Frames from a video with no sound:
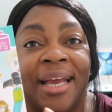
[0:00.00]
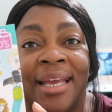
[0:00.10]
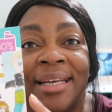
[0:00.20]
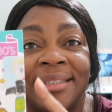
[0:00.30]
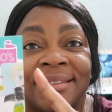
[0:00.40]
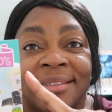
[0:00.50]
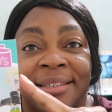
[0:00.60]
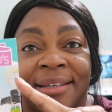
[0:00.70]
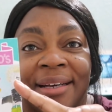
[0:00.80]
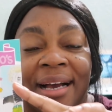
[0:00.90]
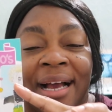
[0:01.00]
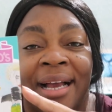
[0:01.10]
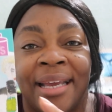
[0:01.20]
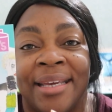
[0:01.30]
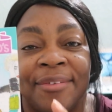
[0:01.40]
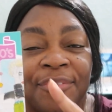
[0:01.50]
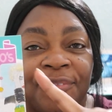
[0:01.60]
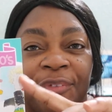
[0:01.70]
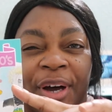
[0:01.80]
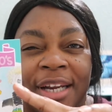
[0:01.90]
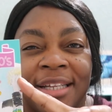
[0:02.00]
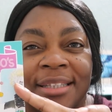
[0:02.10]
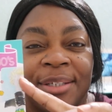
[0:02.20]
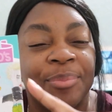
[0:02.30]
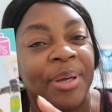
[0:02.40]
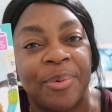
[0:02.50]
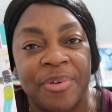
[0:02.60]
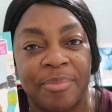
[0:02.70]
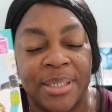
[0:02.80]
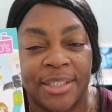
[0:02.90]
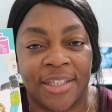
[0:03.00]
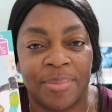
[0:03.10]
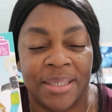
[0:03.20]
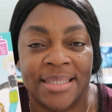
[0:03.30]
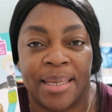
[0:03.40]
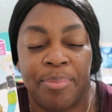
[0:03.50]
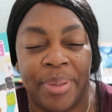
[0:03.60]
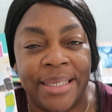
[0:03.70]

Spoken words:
And I fought a little bit with Madonna because I